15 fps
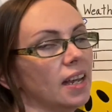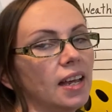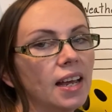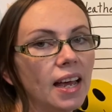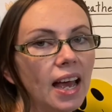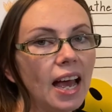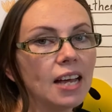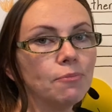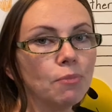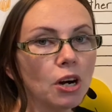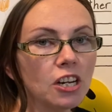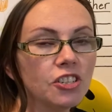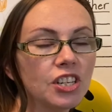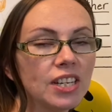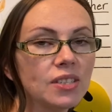And
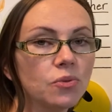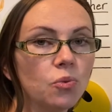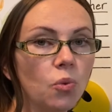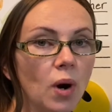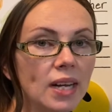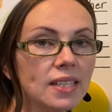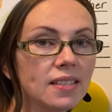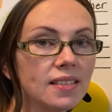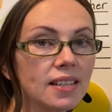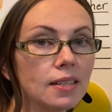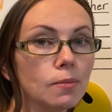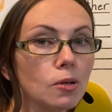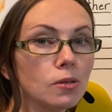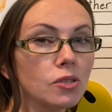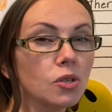March has one
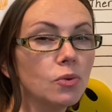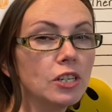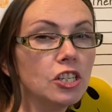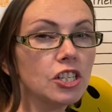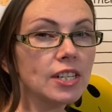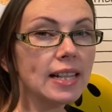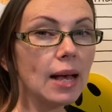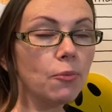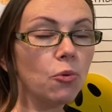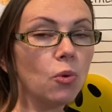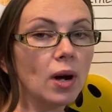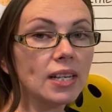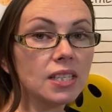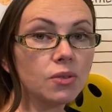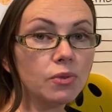syllable, so we just clap
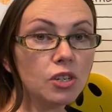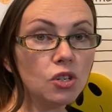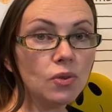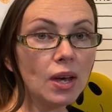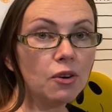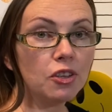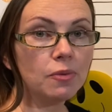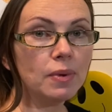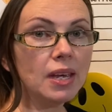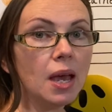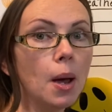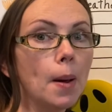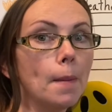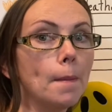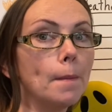once. Will you do that with me?
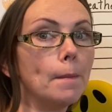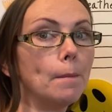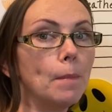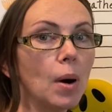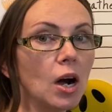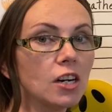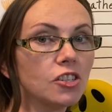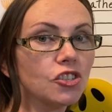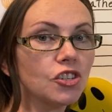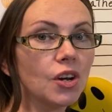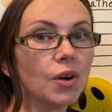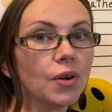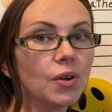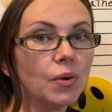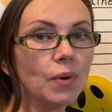March.
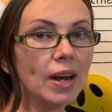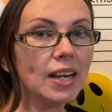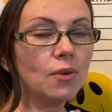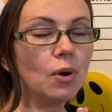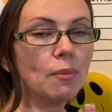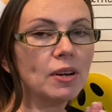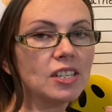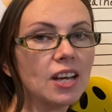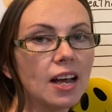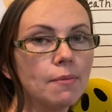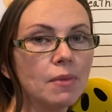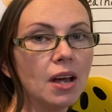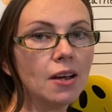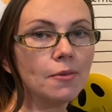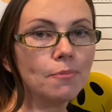Are you ready? One more time.
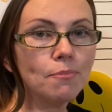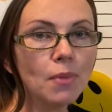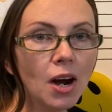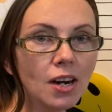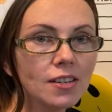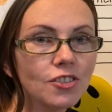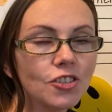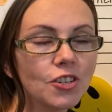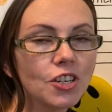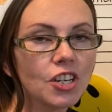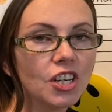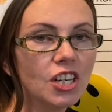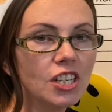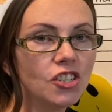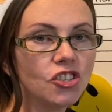March.
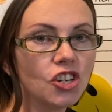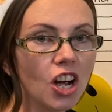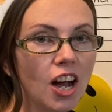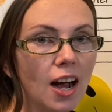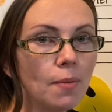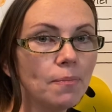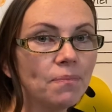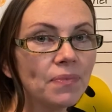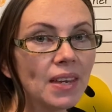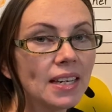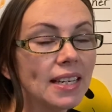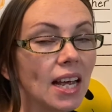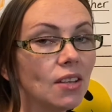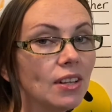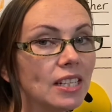Good job.
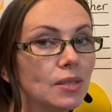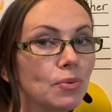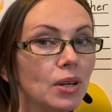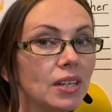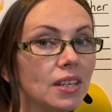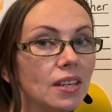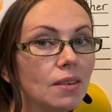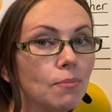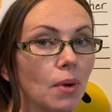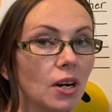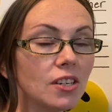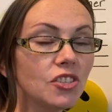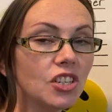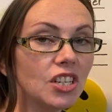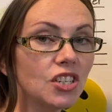Now let's put
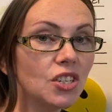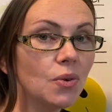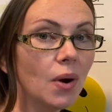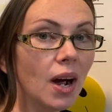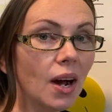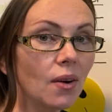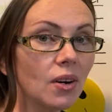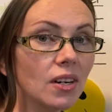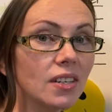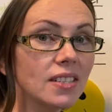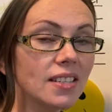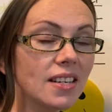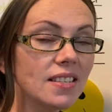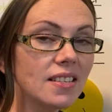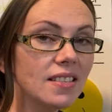March into our
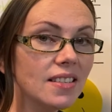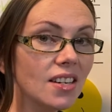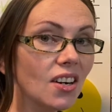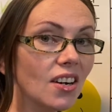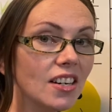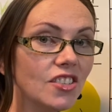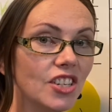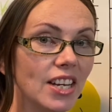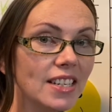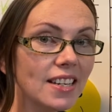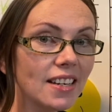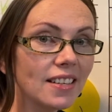sentence in our agenda.